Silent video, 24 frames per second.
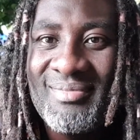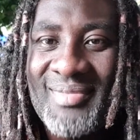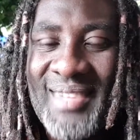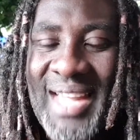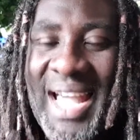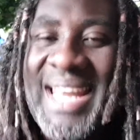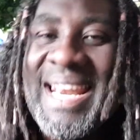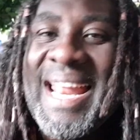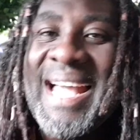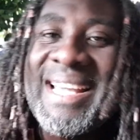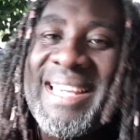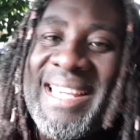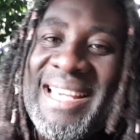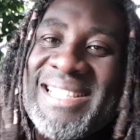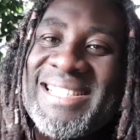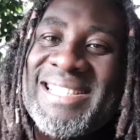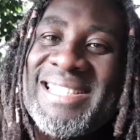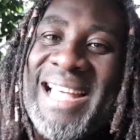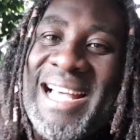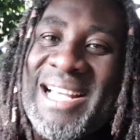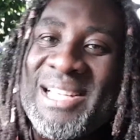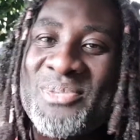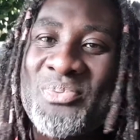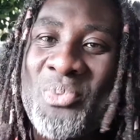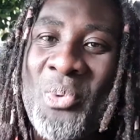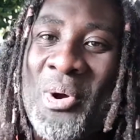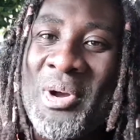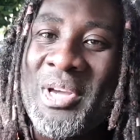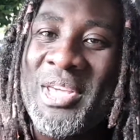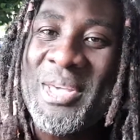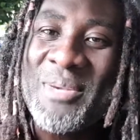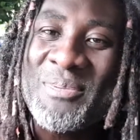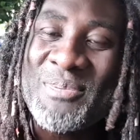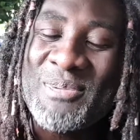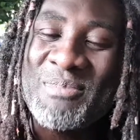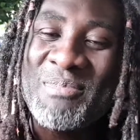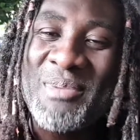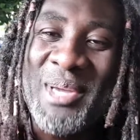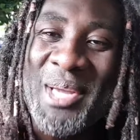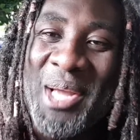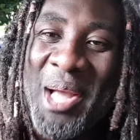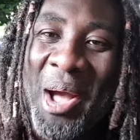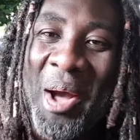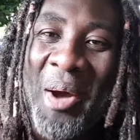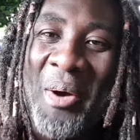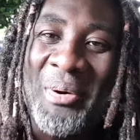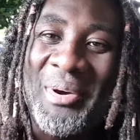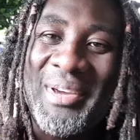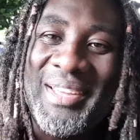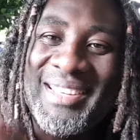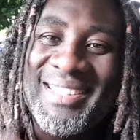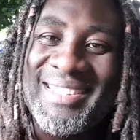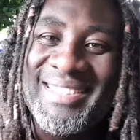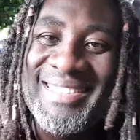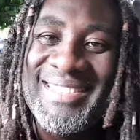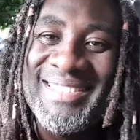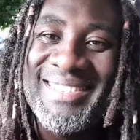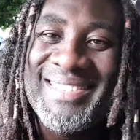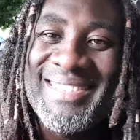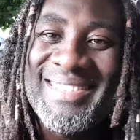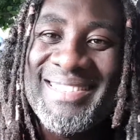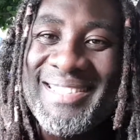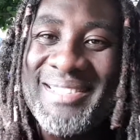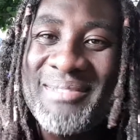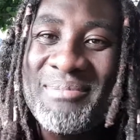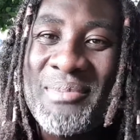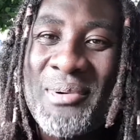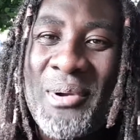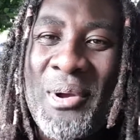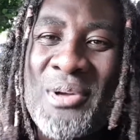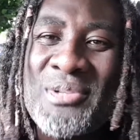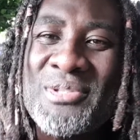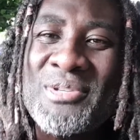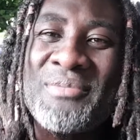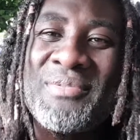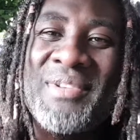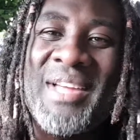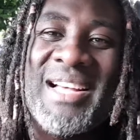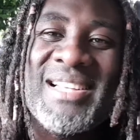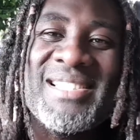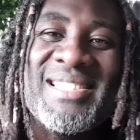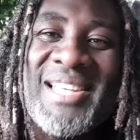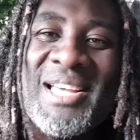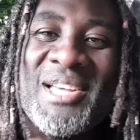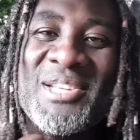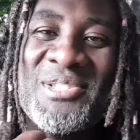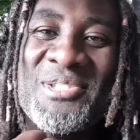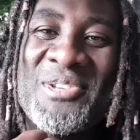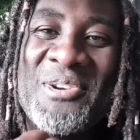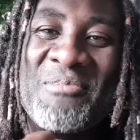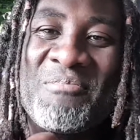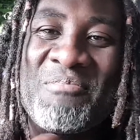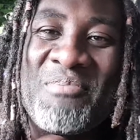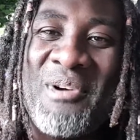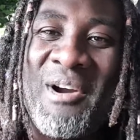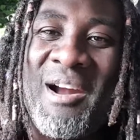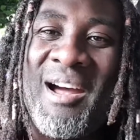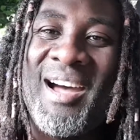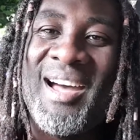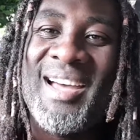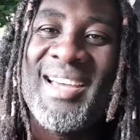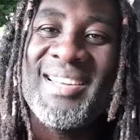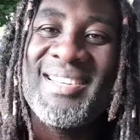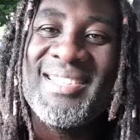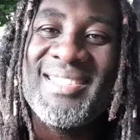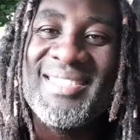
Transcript: And I guess that's what keeps me going, because of that sense of pride.